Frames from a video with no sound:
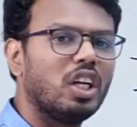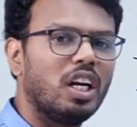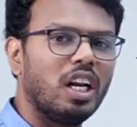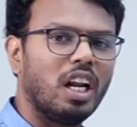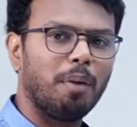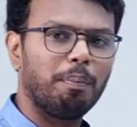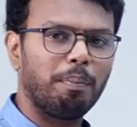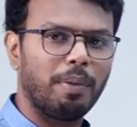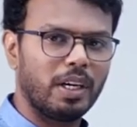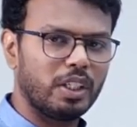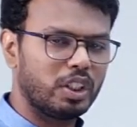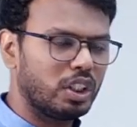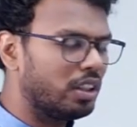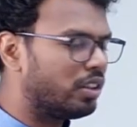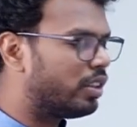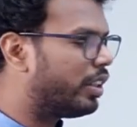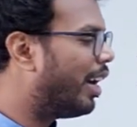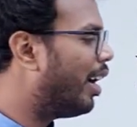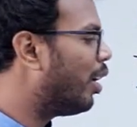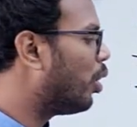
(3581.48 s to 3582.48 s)
Jilla
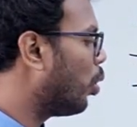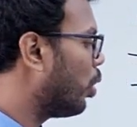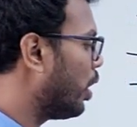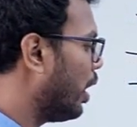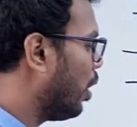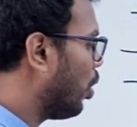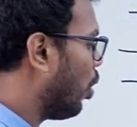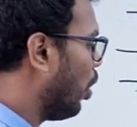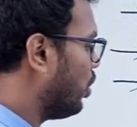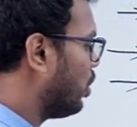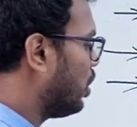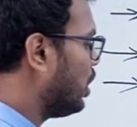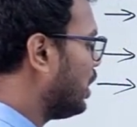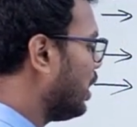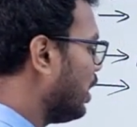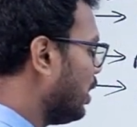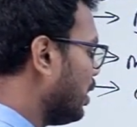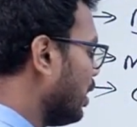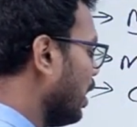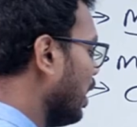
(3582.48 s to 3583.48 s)
Parishad Territorial
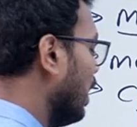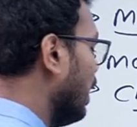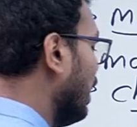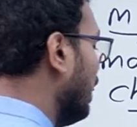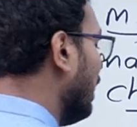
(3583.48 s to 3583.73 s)
Constituency.